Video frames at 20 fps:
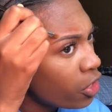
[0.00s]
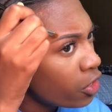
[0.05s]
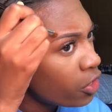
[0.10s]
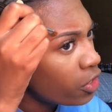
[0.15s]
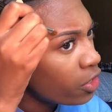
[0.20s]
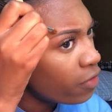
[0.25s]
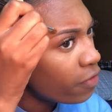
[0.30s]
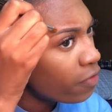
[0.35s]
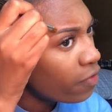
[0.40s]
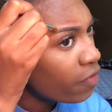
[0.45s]

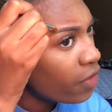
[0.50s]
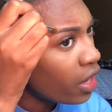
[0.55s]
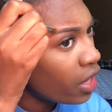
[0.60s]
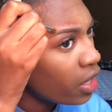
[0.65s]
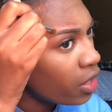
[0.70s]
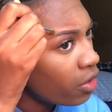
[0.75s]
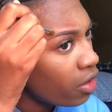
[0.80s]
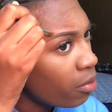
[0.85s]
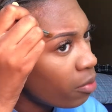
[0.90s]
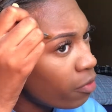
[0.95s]
you have
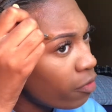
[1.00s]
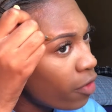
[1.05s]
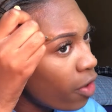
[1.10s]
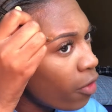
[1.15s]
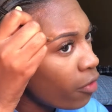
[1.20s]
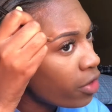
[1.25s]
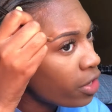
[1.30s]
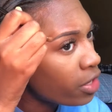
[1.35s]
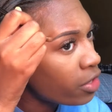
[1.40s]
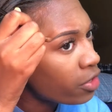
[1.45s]
follow-up
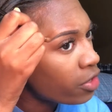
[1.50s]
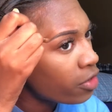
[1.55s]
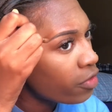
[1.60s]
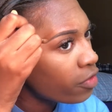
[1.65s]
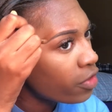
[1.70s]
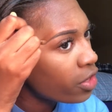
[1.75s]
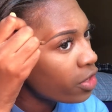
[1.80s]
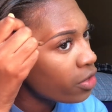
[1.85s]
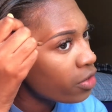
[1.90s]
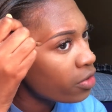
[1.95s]
phone
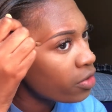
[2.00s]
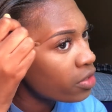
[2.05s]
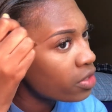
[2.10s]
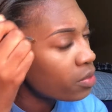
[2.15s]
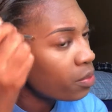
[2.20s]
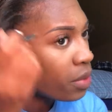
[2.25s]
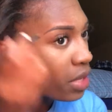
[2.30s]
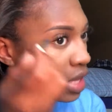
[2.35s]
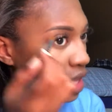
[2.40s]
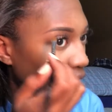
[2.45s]
interviews,
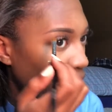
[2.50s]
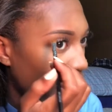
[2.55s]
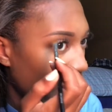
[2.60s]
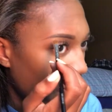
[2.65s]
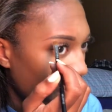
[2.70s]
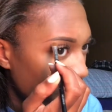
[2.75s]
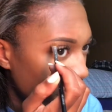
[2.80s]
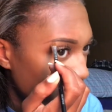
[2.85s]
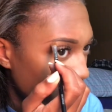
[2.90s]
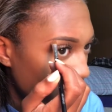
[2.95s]
but like I
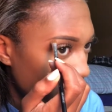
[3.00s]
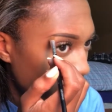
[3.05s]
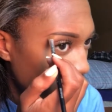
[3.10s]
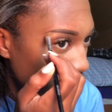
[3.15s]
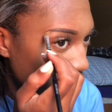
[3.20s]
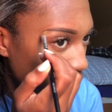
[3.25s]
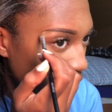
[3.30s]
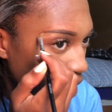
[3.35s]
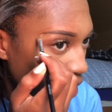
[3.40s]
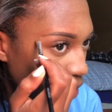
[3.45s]
haven't
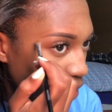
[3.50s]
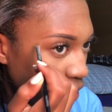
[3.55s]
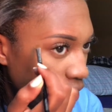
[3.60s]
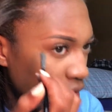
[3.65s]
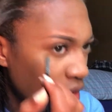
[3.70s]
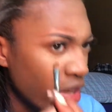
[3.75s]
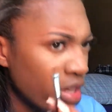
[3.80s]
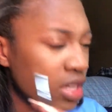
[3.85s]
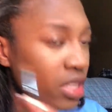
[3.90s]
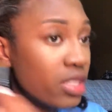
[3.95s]
had an
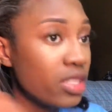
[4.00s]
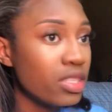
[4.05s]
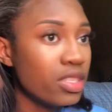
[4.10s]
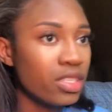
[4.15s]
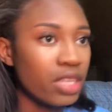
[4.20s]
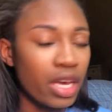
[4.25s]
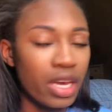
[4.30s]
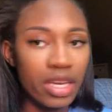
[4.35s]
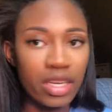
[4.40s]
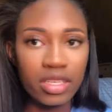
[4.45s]

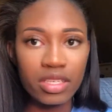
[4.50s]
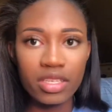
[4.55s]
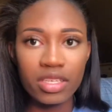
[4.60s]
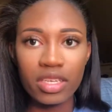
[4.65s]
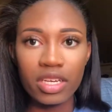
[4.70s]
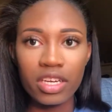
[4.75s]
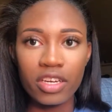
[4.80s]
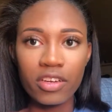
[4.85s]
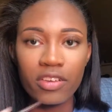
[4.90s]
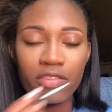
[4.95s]
on-site
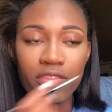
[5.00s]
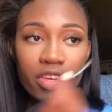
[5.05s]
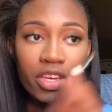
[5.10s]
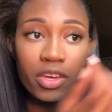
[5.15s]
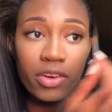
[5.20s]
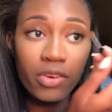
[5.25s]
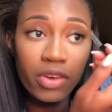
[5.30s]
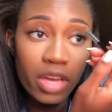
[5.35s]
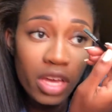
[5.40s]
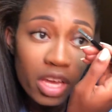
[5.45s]

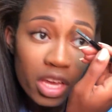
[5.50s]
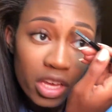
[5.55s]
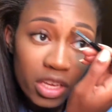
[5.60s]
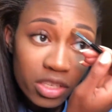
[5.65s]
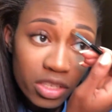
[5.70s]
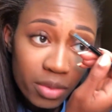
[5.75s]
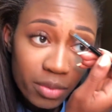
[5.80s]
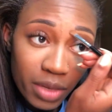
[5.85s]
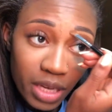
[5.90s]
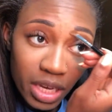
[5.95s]
interview,
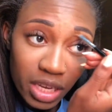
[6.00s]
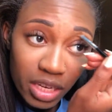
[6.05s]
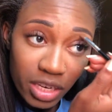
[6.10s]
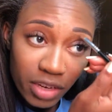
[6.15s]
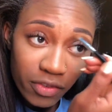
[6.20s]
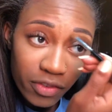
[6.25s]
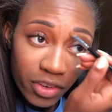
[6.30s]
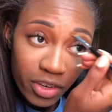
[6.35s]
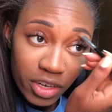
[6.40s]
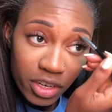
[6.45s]
so I'm kind
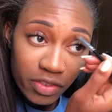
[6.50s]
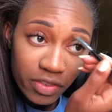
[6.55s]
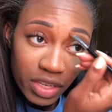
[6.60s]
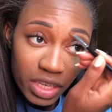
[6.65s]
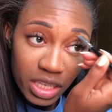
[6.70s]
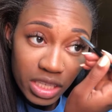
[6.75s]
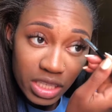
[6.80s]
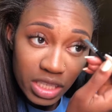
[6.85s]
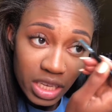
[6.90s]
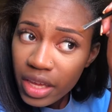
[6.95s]
of
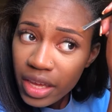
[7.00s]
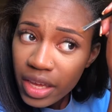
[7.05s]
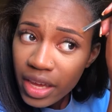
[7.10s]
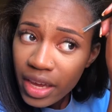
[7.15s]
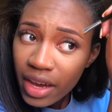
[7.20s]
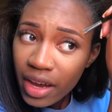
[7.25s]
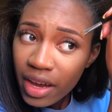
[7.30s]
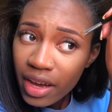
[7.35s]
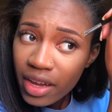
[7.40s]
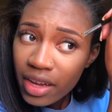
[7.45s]
nervous.
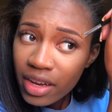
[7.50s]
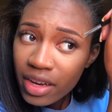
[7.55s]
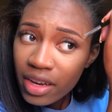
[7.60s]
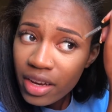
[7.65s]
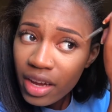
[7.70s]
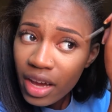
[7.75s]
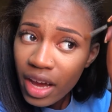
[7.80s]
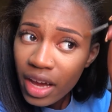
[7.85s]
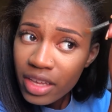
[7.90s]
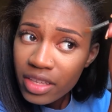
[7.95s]

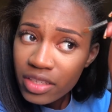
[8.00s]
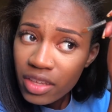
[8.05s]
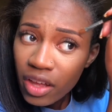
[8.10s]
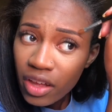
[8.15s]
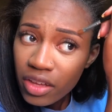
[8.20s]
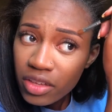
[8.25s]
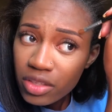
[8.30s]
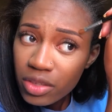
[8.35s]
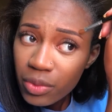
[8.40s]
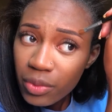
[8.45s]
And I saw
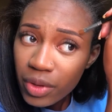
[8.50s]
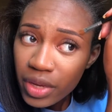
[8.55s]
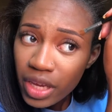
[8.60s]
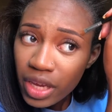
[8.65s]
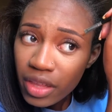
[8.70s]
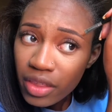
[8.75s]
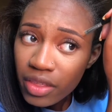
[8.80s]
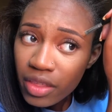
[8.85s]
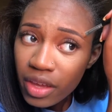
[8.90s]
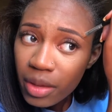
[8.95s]
a
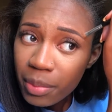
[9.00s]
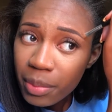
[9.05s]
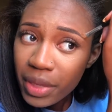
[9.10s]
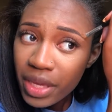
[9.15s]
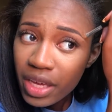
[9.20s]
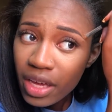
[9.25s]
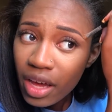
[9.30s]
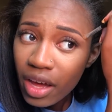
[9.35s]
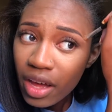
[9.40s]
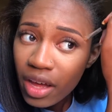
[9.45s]
tweet
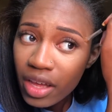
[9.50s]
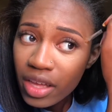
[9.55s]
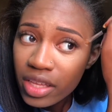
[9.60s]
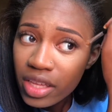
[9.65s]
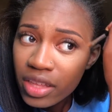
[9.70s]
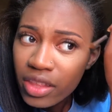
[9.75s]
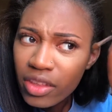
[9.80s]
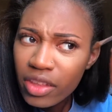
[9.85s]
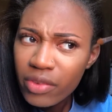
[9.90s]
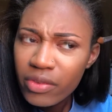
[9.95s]
because,
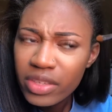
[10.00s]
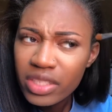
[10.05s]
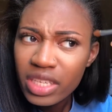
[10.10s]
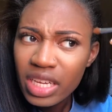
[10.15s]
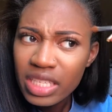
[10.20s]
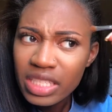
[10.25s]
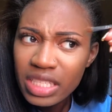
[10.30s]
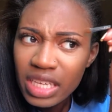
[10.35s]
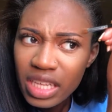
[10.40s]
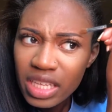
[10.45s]
and the only reason
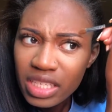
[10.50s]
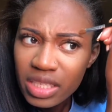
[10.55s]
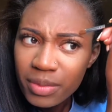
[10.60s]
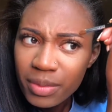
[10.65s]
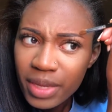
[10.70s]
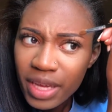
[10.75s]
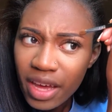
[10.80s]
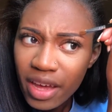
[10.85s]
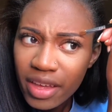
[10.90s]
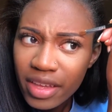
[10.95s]
I say this is
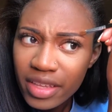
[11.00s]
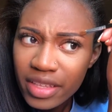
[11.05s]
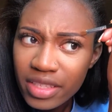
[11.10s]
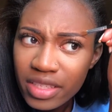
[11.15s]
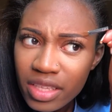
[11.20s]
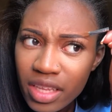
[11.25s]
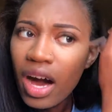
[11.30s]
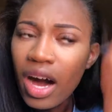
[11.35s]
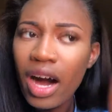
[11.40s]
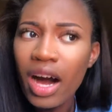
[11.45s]

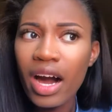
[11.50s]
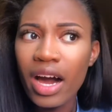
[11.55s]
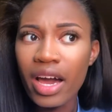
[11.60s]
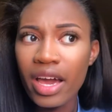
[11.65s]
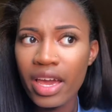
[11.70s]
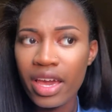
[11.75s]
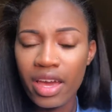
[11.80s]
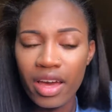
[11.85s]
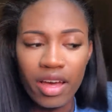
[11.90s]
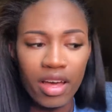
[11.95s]
because
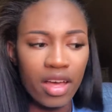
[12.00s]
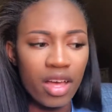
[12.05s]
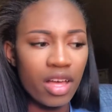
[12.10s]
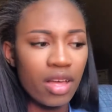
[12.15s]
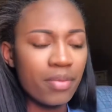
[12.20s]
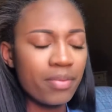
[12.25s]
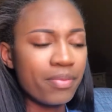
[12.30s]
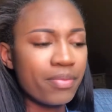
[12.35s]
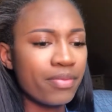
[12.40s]
I